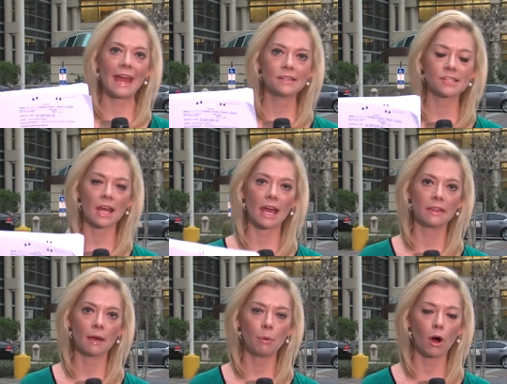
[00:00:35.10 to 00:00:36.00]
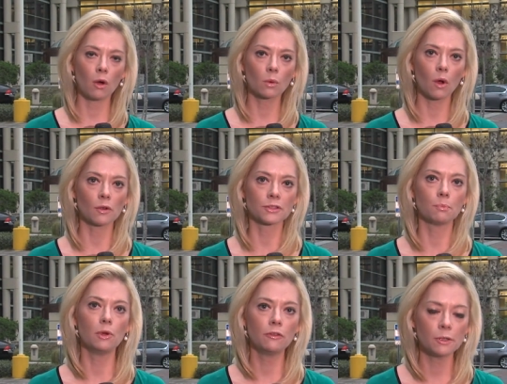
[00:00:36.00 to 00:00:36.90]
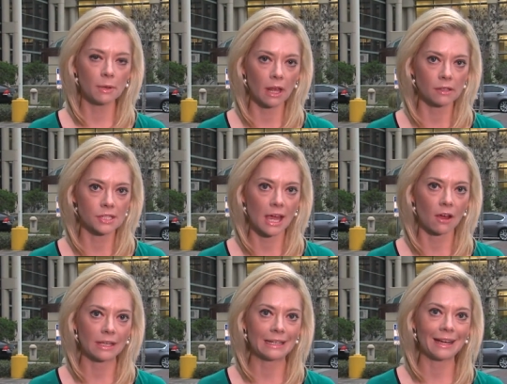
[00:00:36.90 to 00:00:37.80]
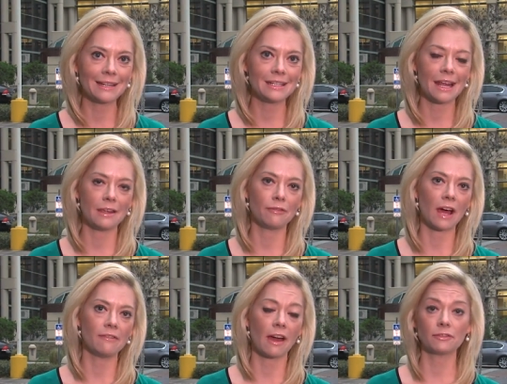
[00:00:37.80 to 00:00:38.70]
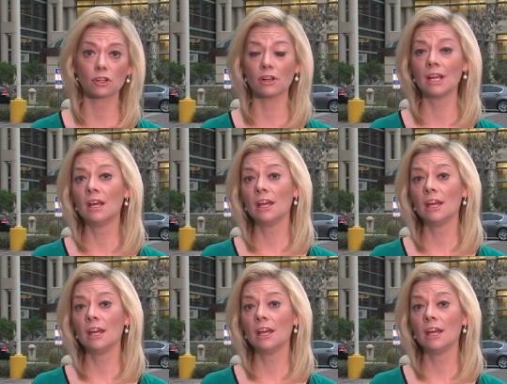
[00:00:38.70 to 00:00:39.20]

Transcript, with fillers: They say that Paul Rowles moved to Pinellas County in 1985 after